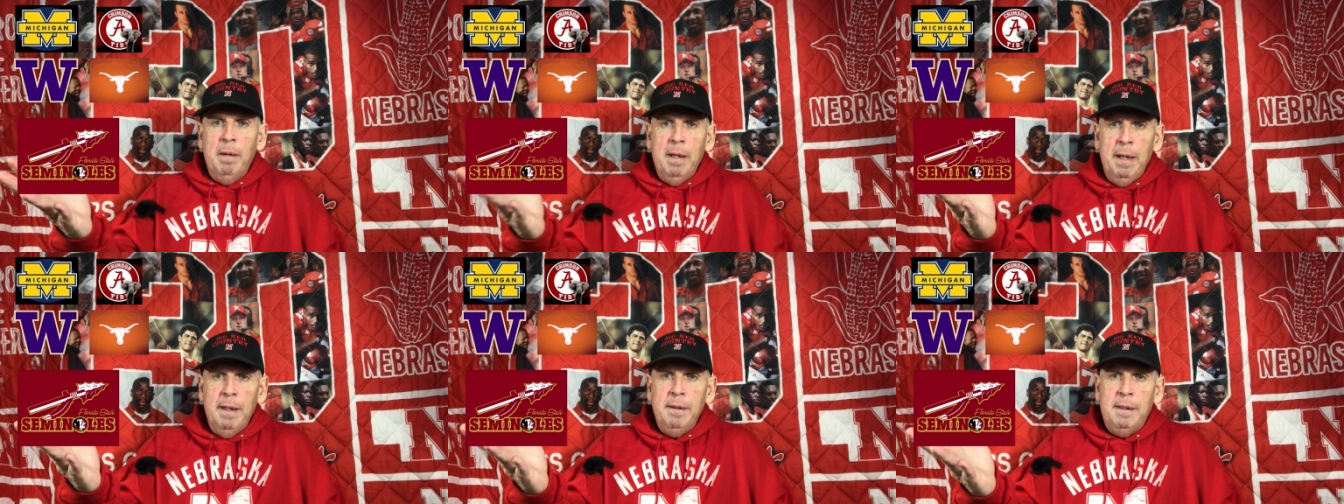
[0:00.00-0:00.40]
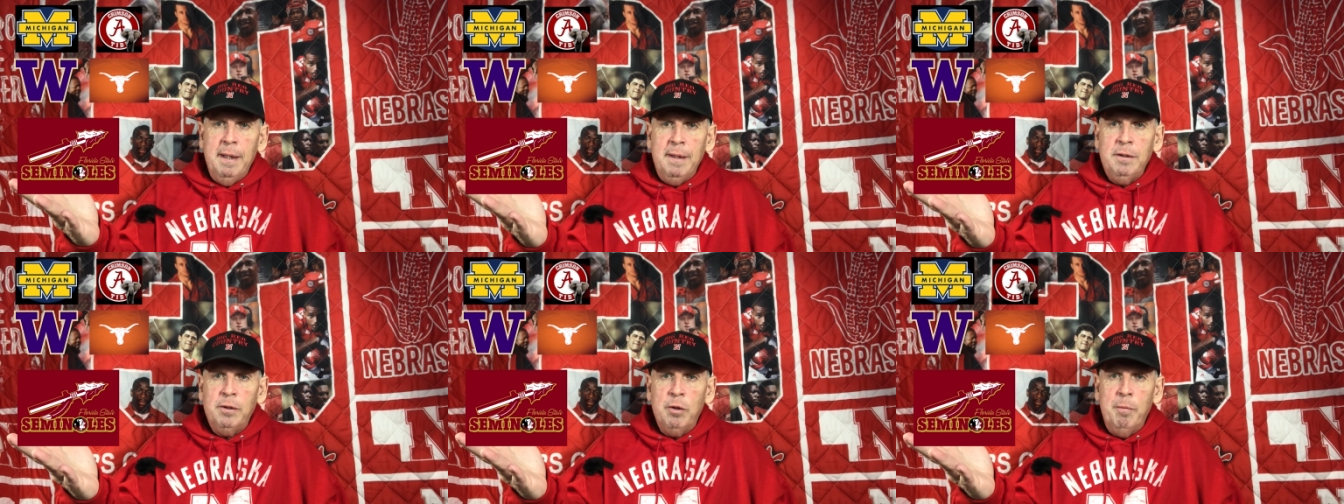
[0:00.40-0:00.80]
and
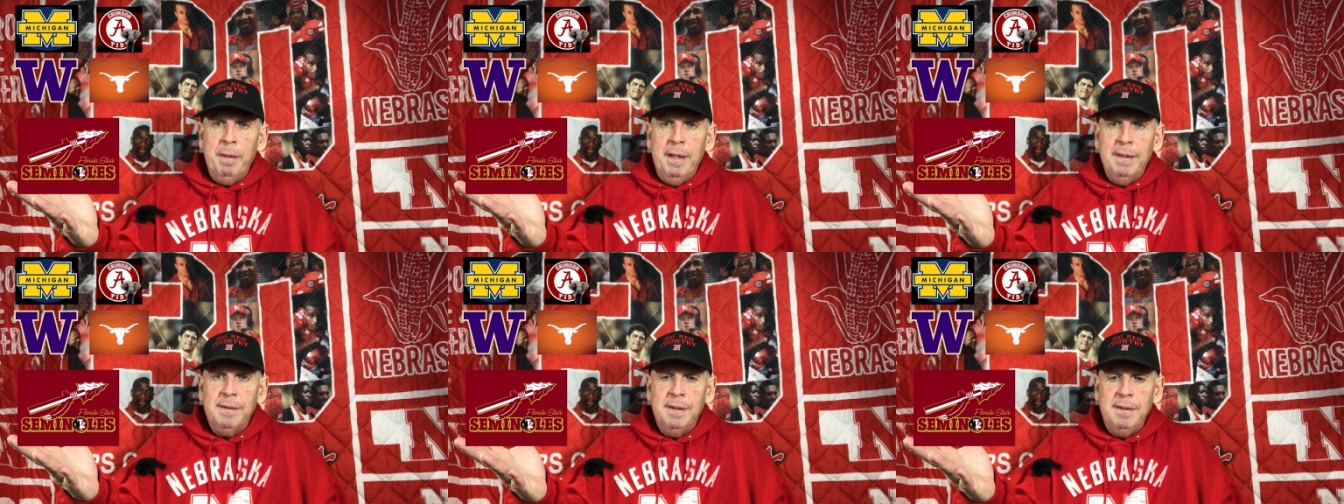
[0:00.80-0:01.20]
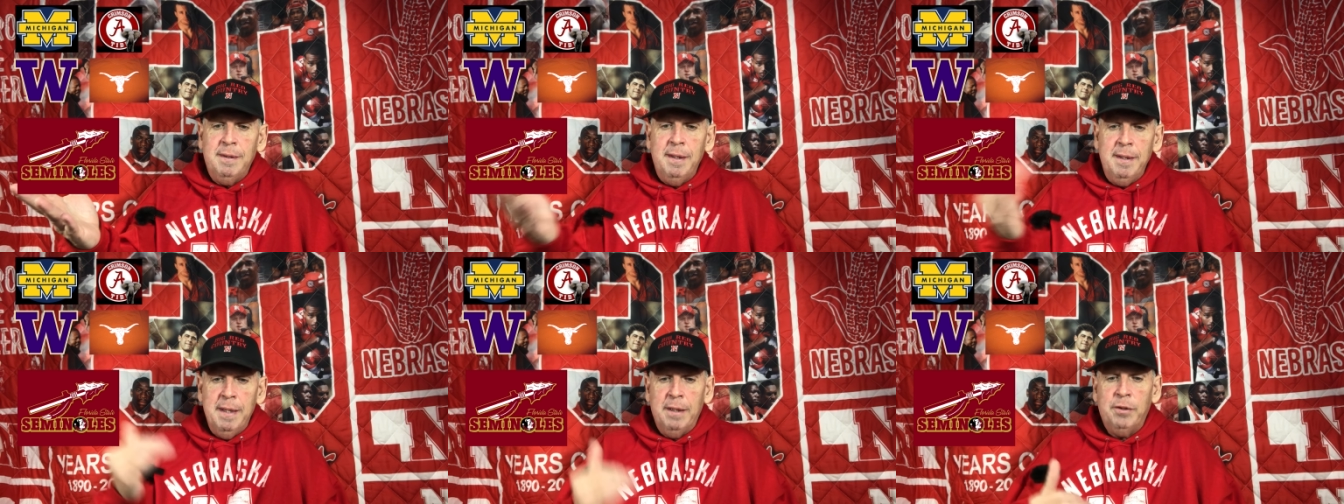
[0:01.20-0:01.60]
Texas is going to be
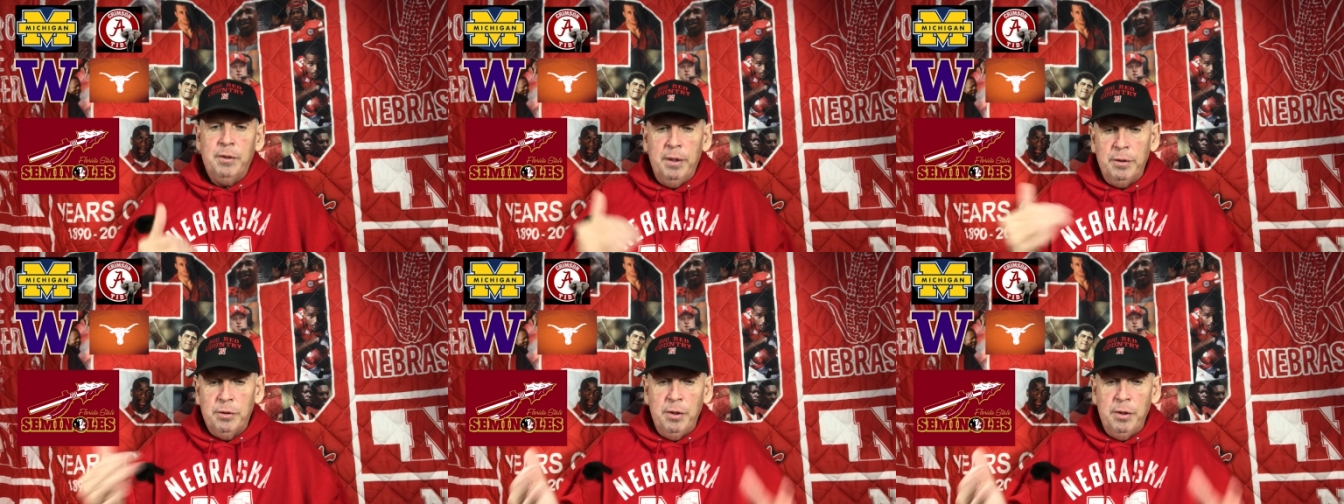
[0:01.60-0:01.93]
SEC next year.